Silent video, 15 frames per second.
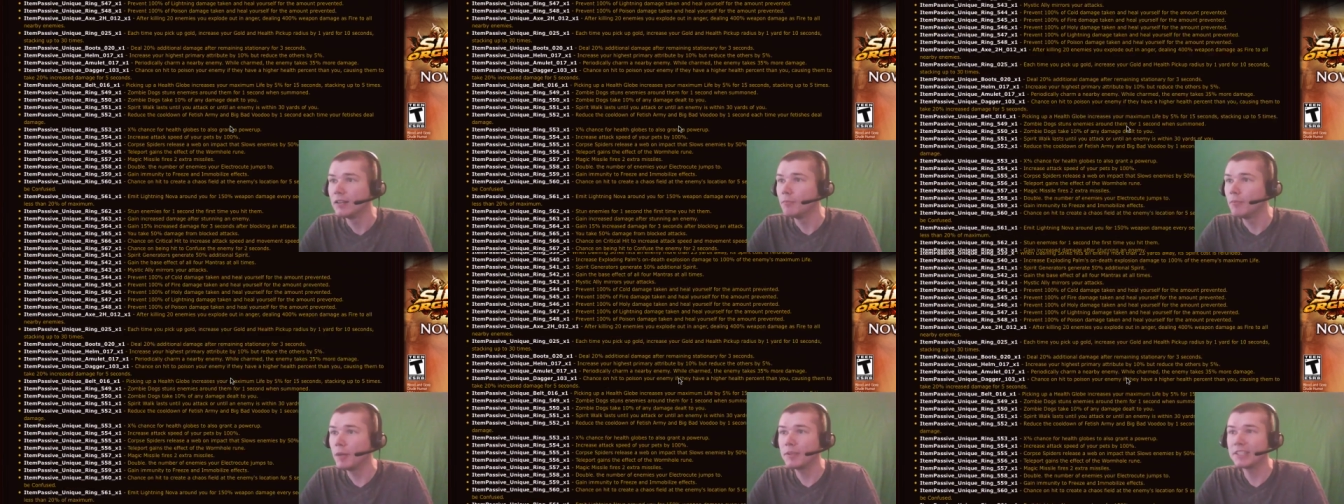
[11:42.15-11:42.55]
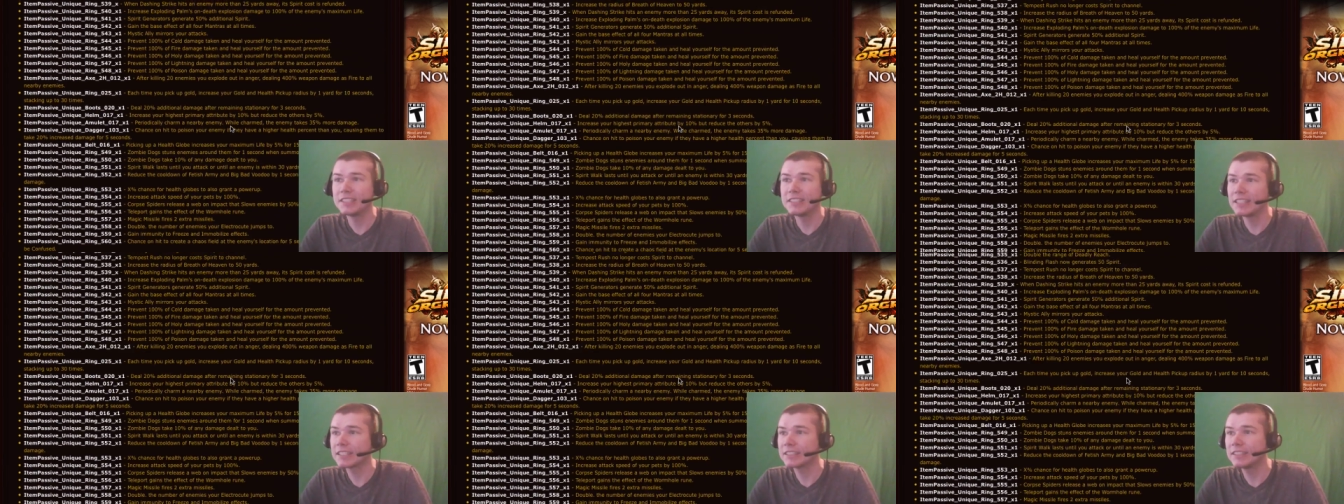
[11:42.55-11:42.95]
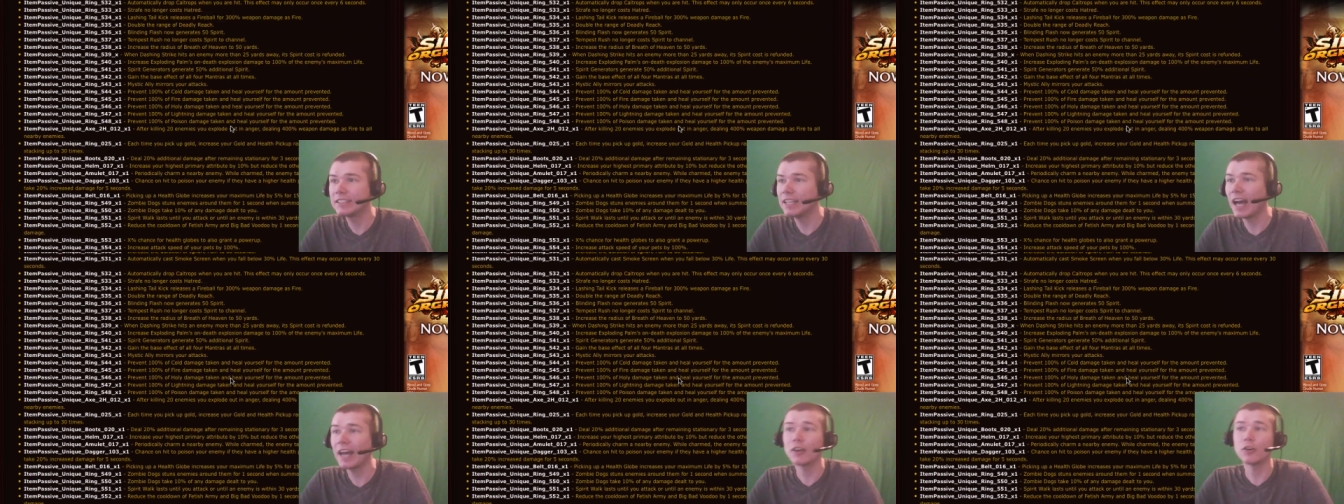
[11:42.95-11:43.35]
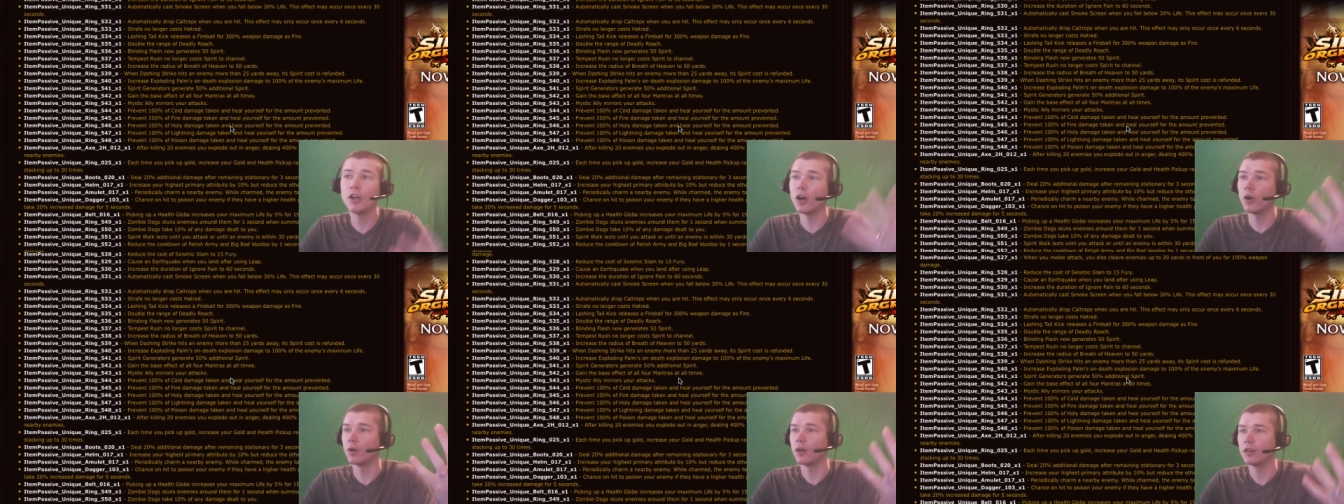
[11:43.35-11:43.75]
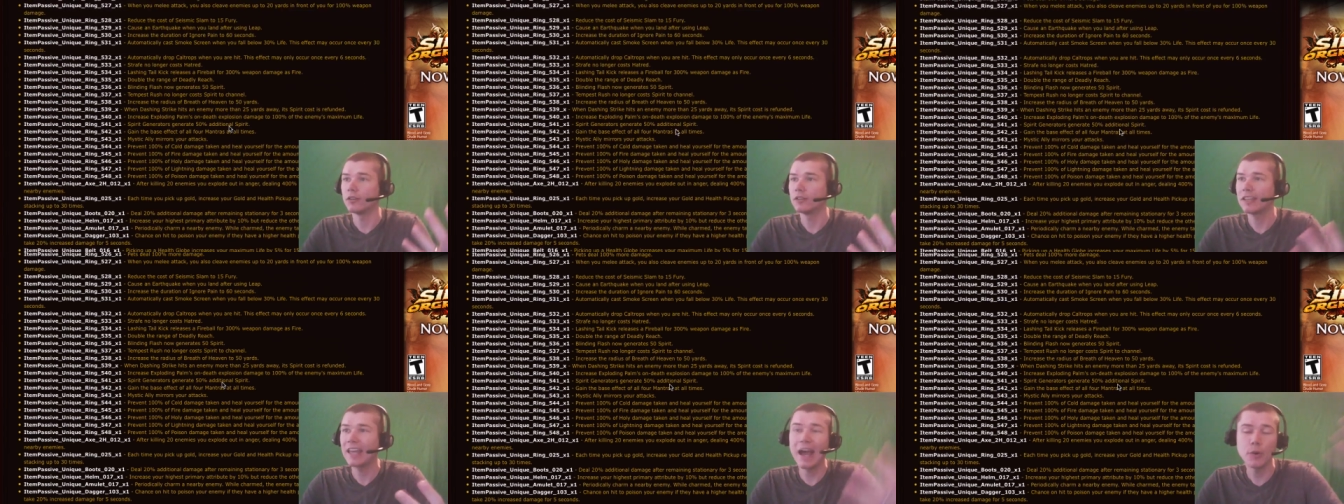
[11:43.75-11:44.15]
maybe 60, I don't know.
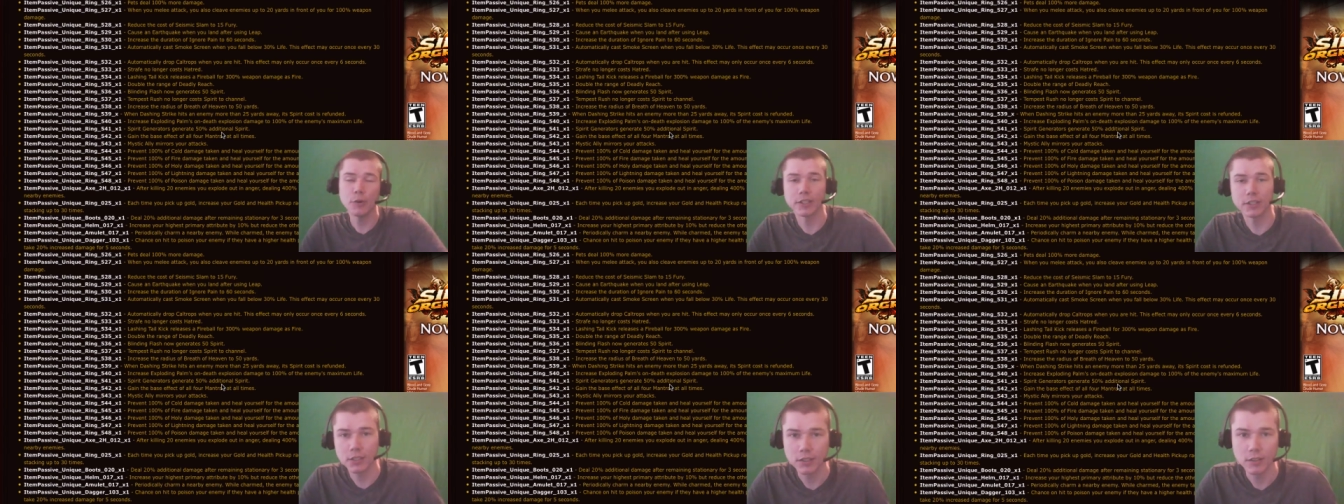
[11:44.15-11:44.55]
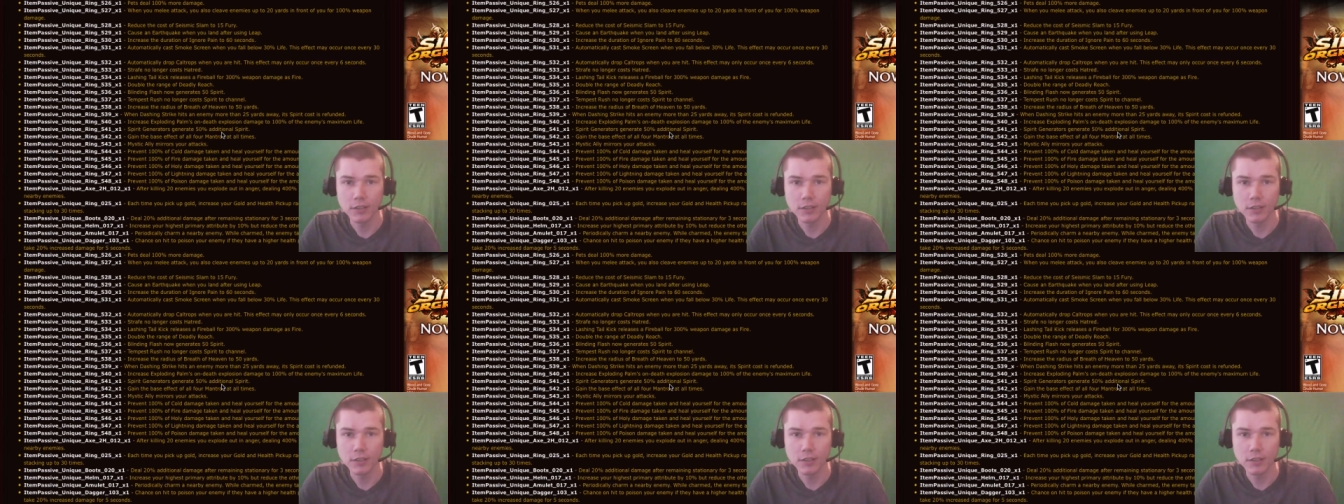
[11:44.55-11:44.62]
Count it.